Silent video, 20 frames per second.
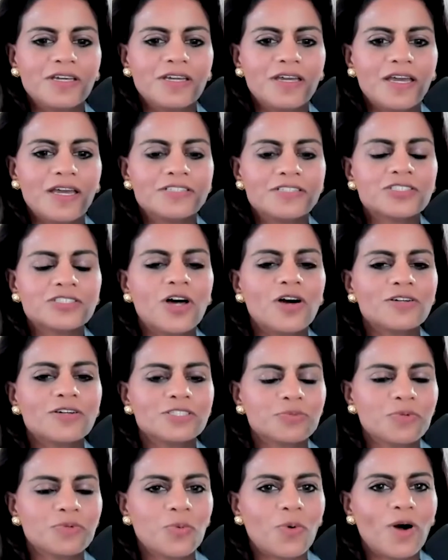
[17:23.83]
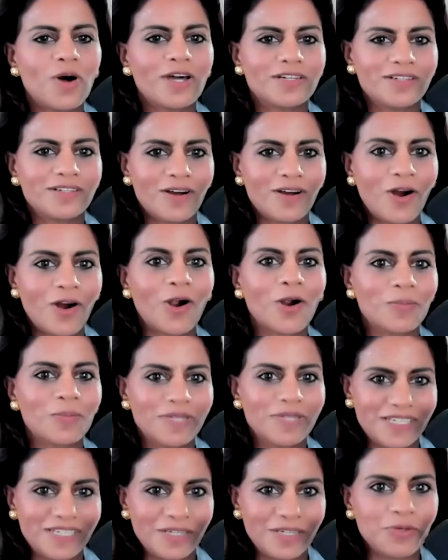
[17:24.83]
as long as we want
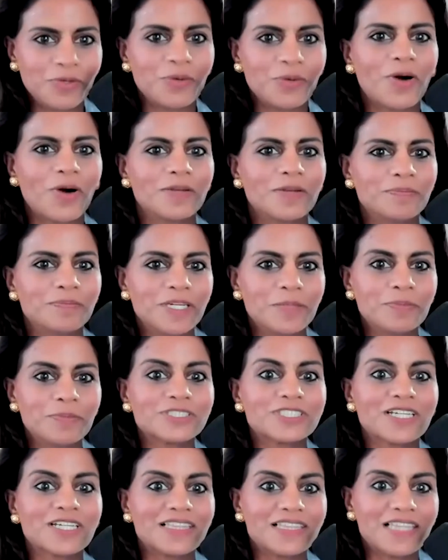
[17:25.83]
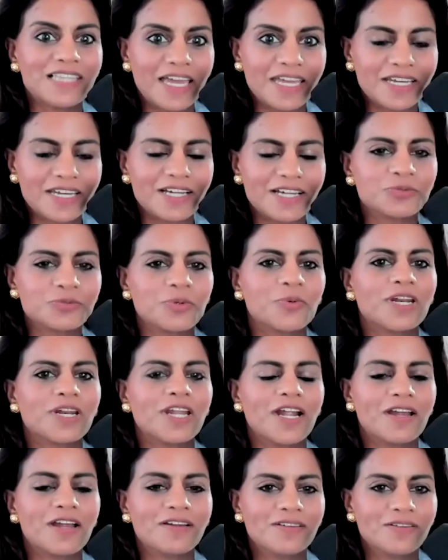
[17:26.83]
harmony, we want people to like us, we
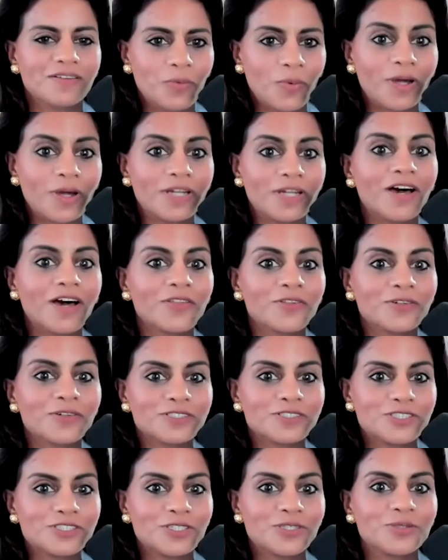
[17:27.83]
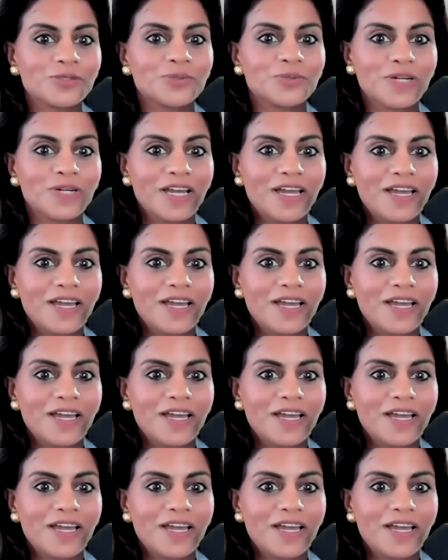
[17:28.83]
want others to